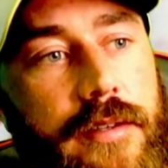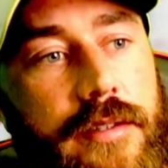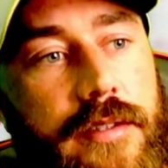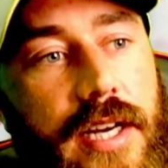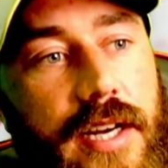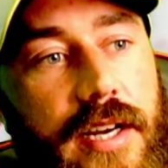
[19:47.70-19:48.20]

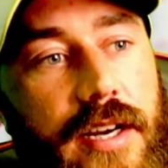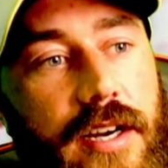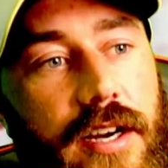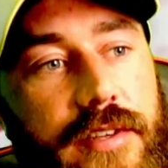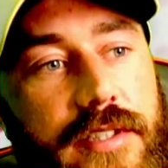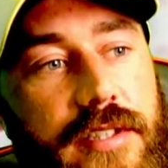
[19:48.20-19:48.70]

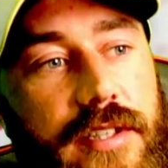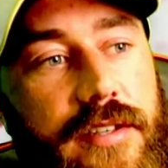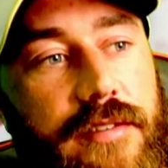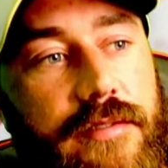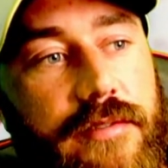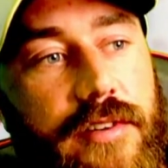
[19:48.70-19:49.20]
Over to the
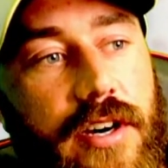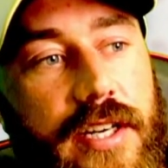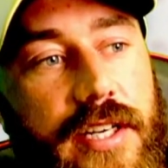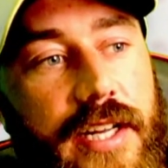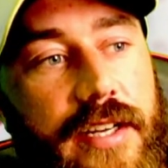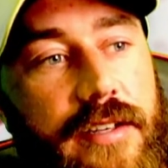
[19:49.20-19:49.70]
right
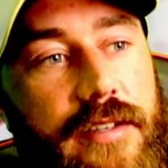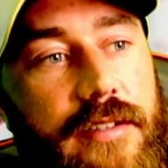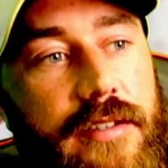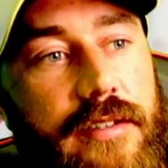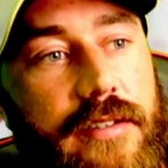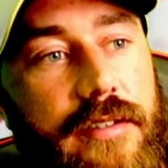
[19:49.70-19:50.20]
now.
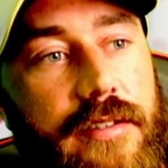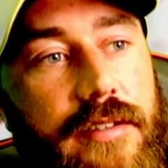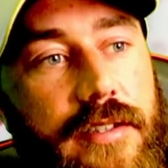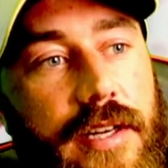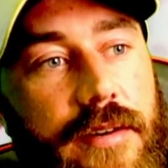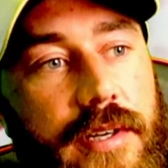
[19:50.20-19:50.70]

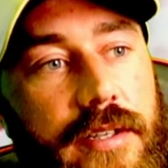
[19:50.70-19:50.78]
That one?